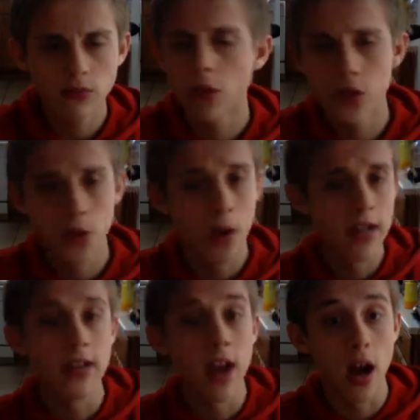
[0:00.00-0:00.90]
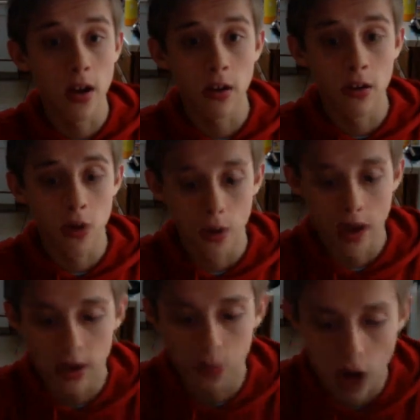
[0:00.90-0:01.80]
Also, I did not go
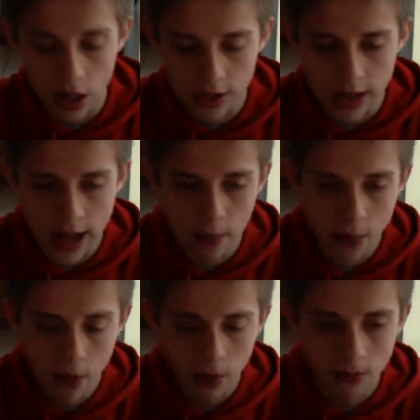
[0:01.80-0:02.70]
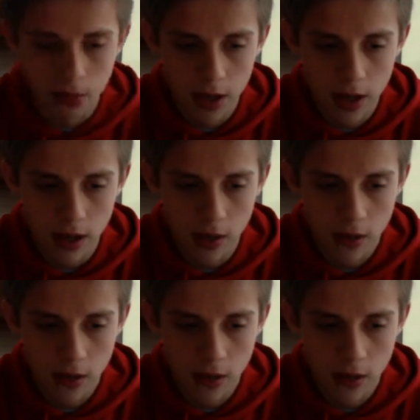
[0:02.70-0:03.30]
ahead and watch that, but